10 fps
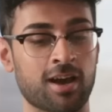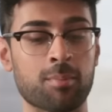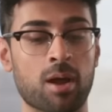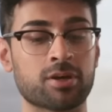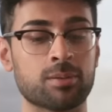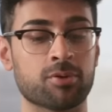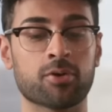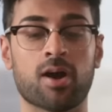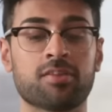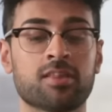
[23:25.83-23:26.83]
I mean, I'm gonna keep it
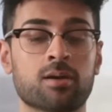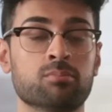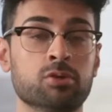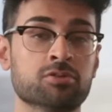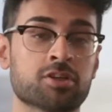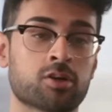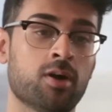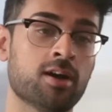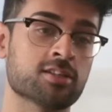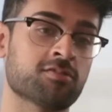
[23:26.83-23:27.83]
real. I think that
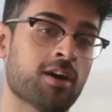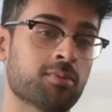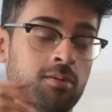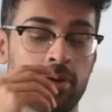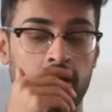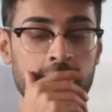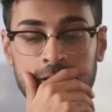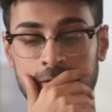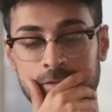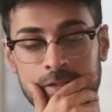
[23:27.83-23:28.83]
music-wise, if I'm
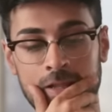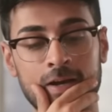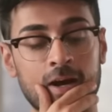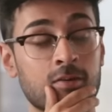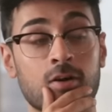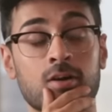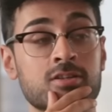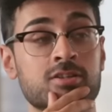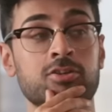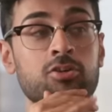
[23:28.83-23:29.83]
comparing you to like other
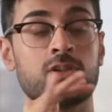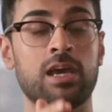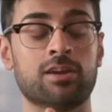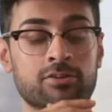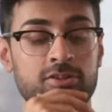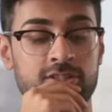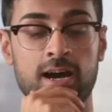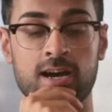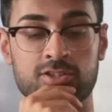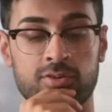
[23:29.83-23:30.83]
artists in your lane and your
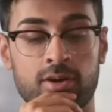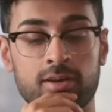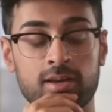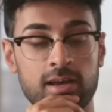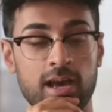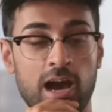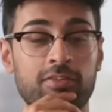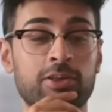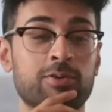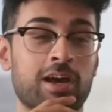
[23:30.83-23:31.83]
size, right? Yeah. I
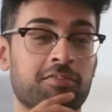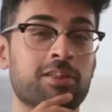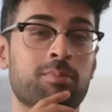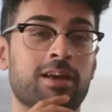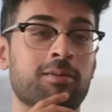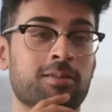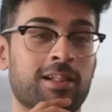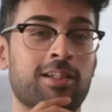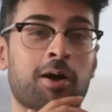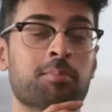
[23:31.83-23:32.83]
feel like you definitely make a,
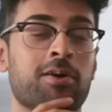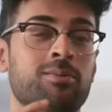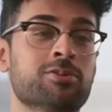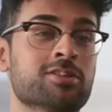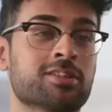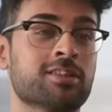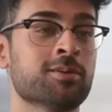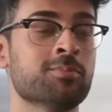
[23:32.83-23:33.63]
a lot better music than